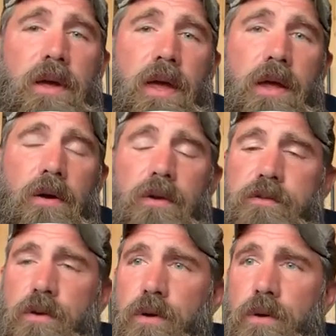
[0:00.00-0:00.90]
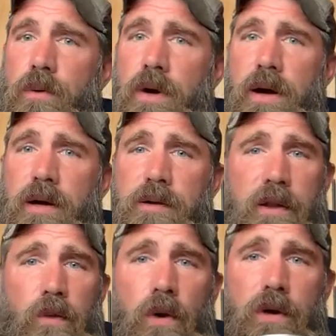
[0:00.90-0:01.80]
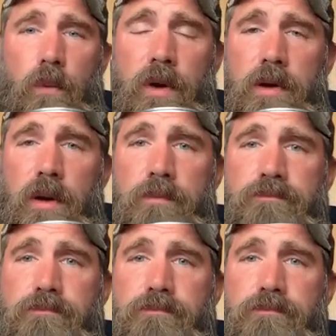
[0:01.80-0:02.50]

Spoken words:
and also at the walk-up window